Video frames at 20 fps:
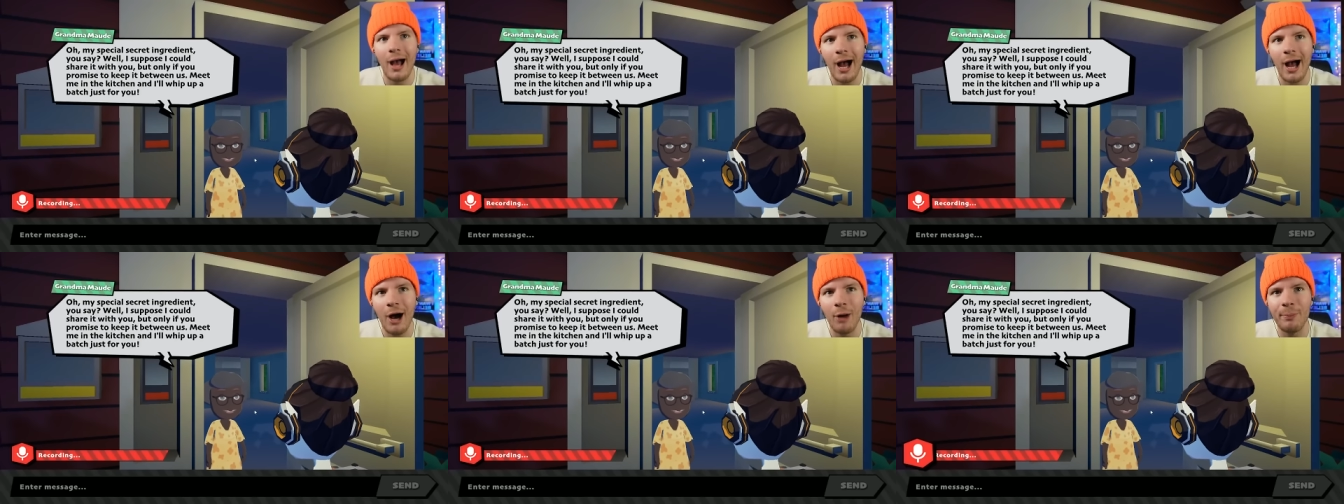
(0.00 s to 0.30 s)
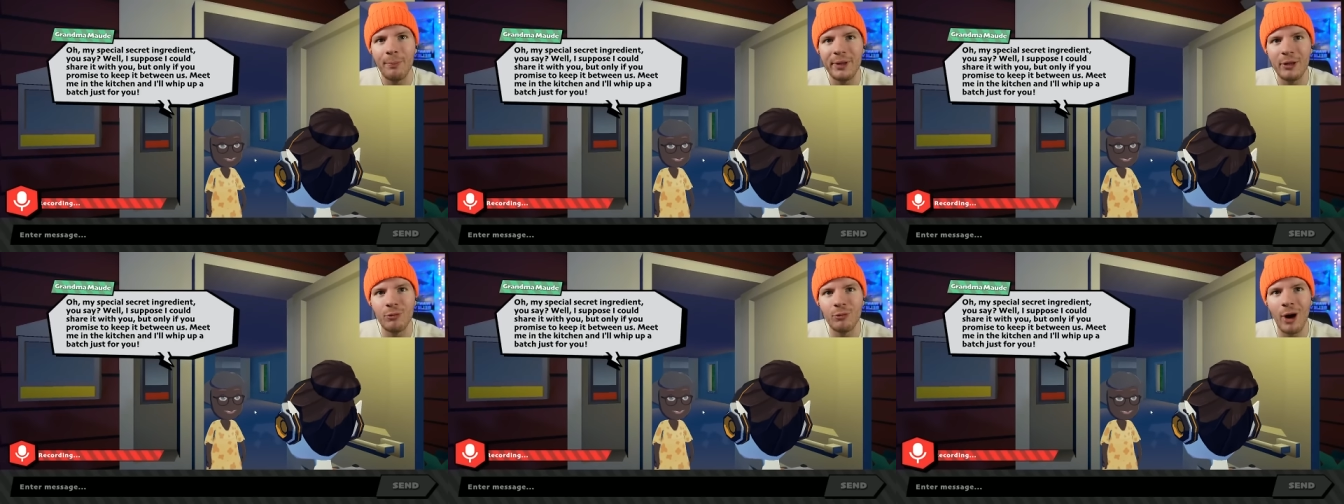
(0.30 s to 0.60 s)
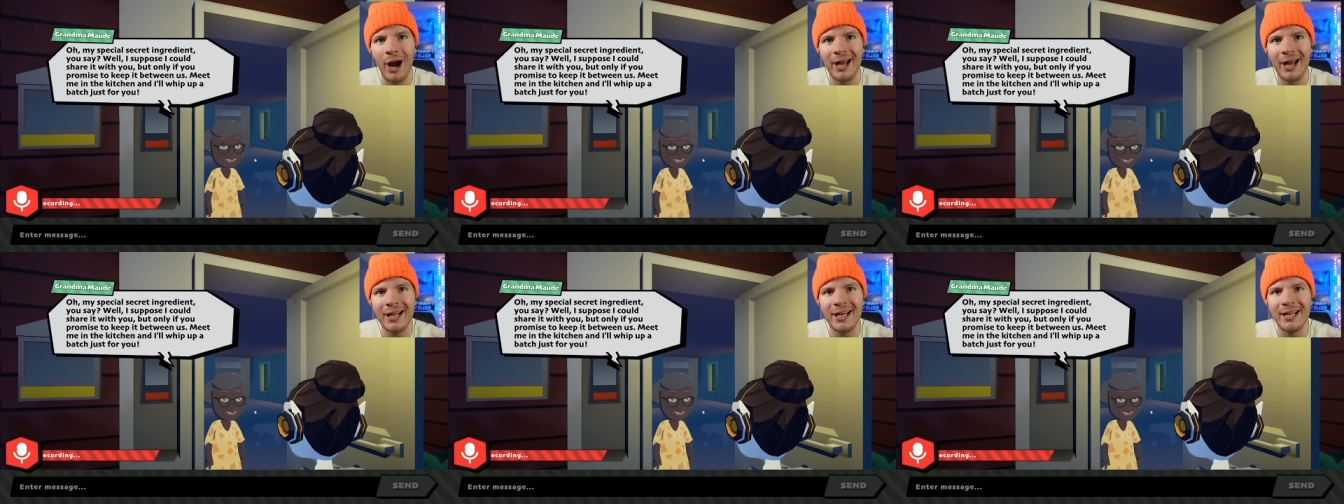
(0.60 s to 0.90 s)
I'll be
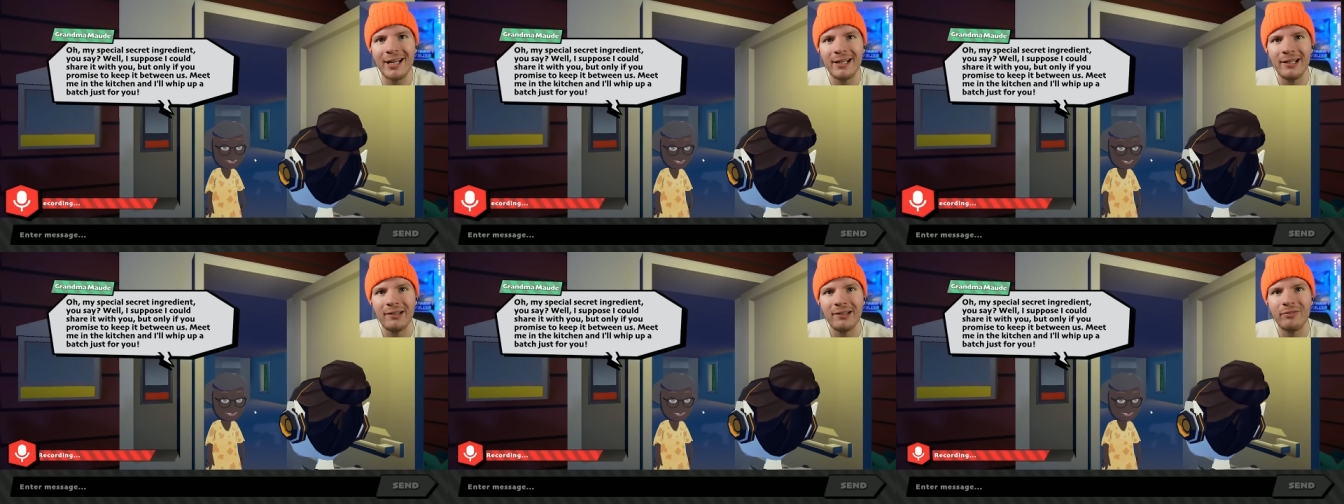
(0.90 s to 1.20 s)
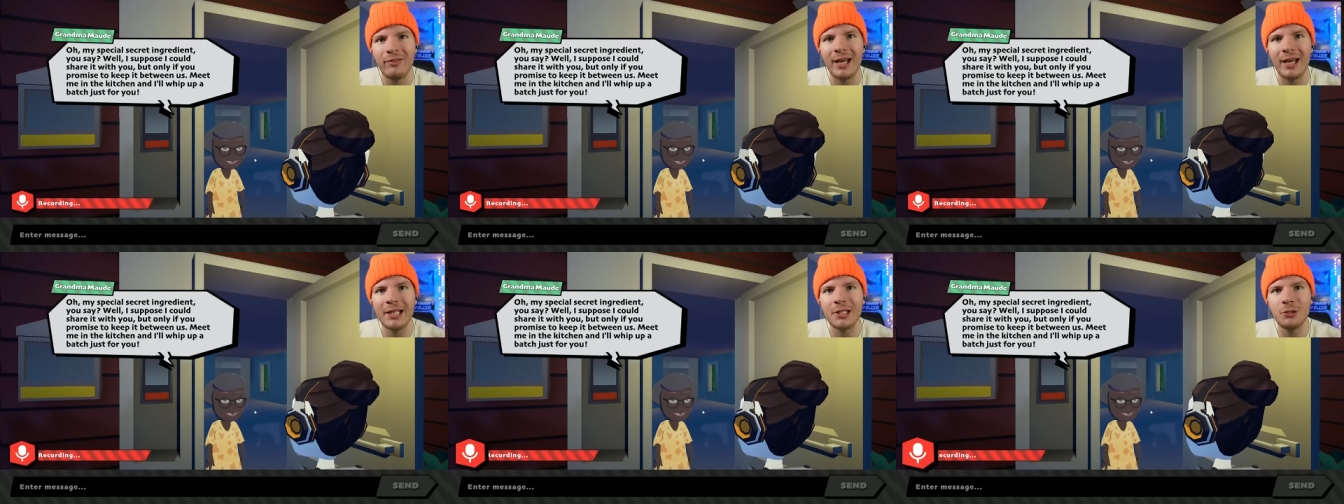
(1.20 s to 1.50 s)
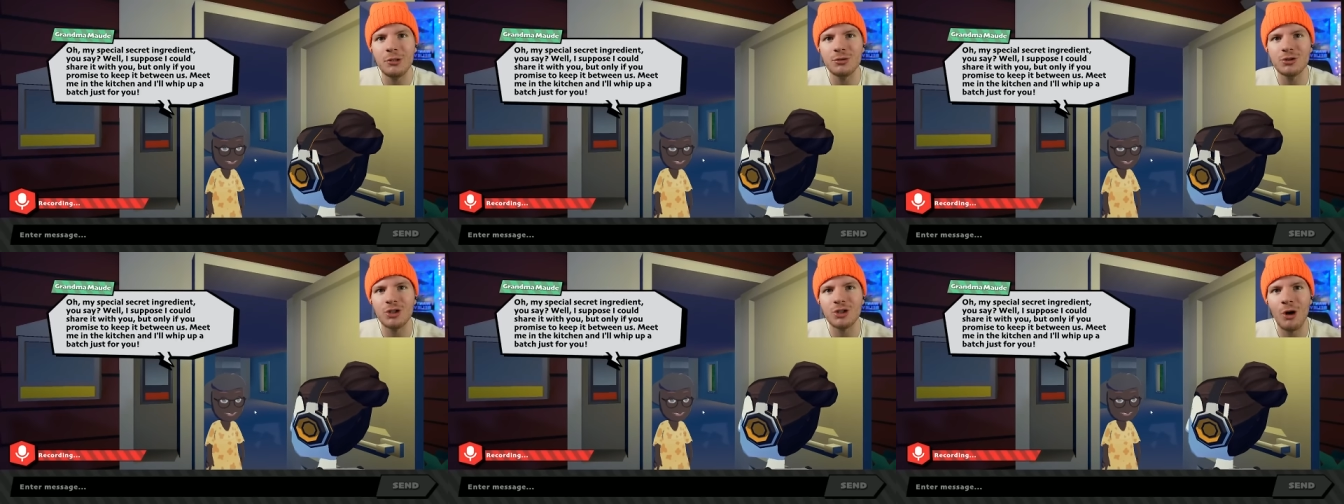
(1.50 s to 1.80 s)
right in. Thank
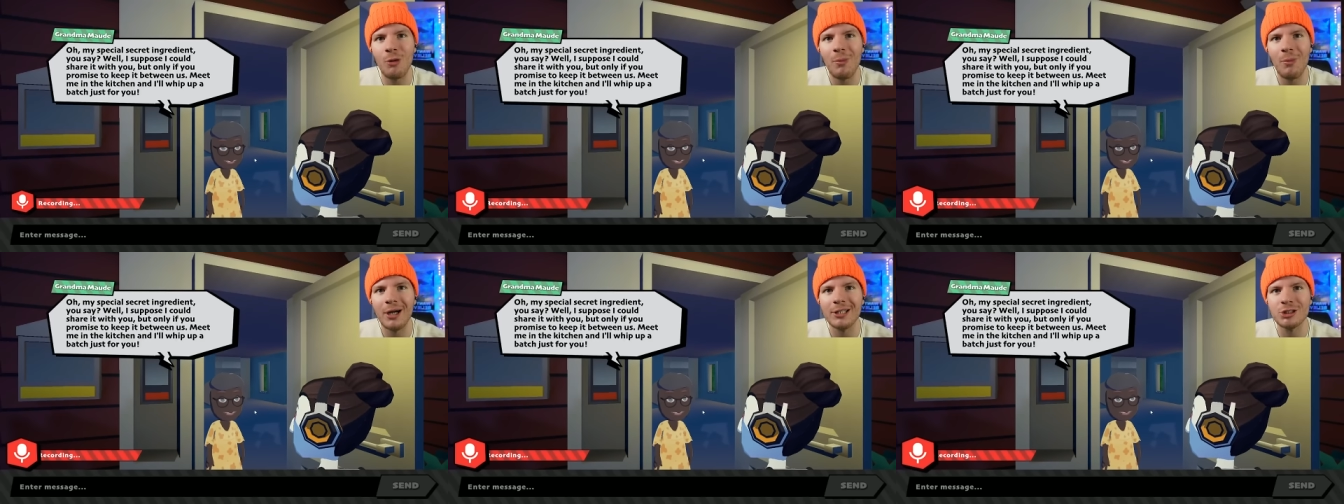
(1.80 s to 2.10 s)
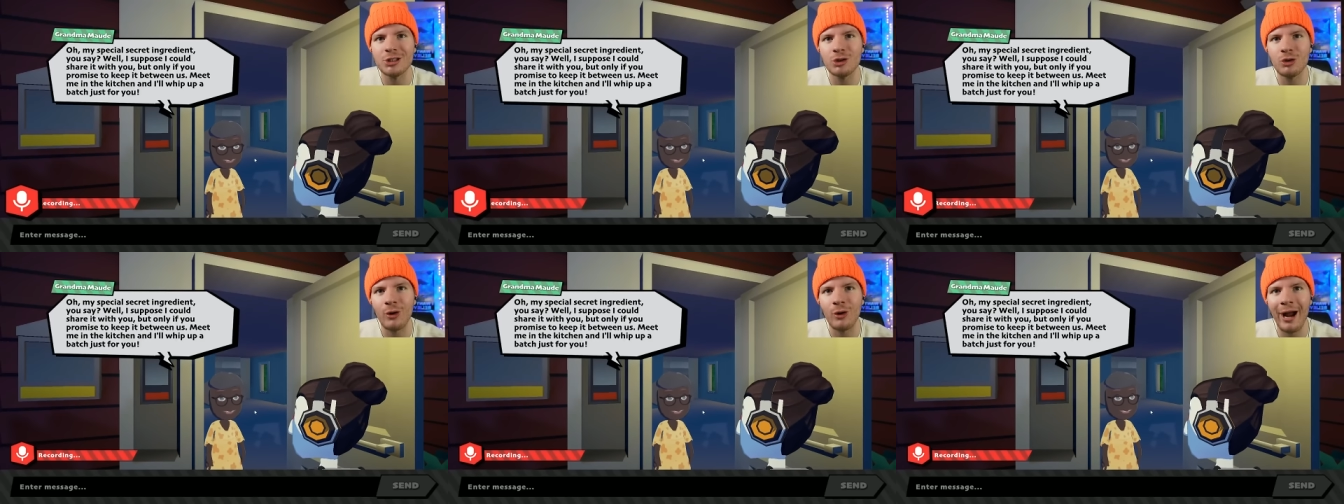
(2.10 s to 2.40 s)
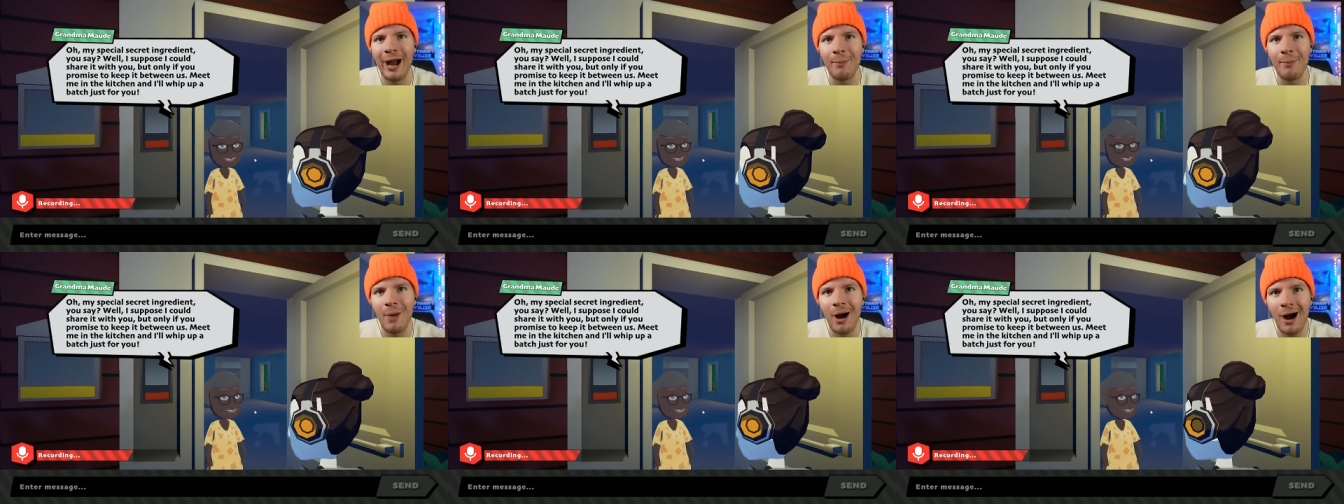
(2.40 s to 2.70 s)
you so much,
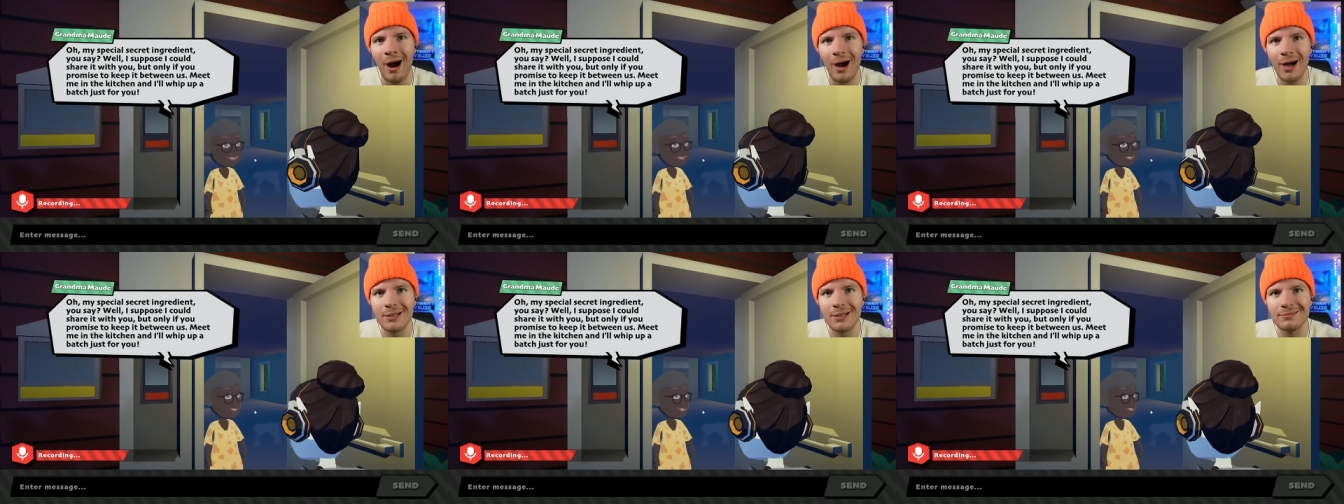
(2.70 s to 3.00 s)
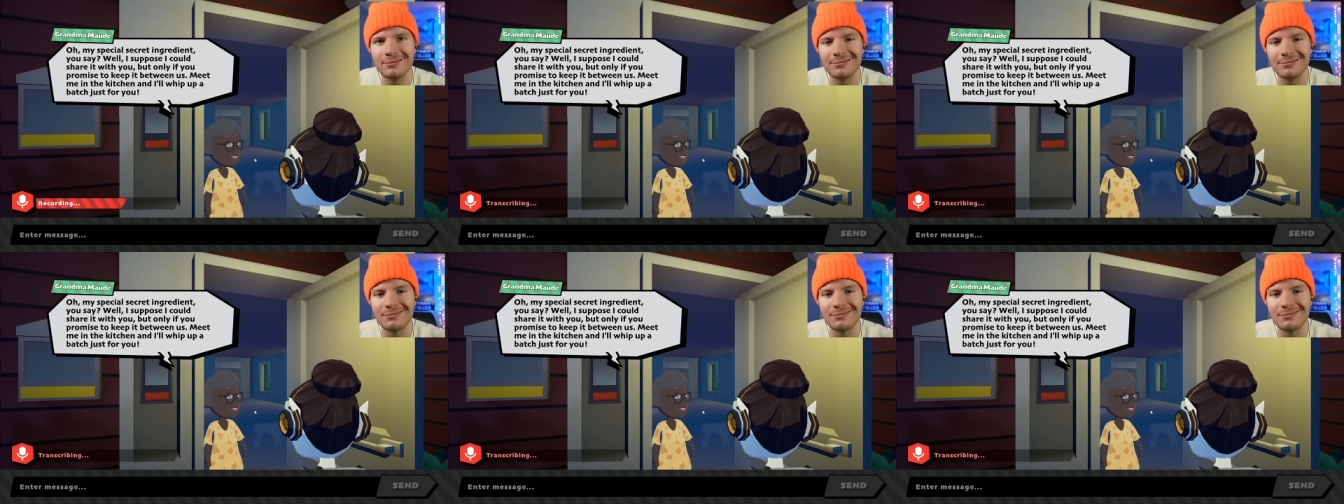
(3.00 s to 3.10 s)
Grandma.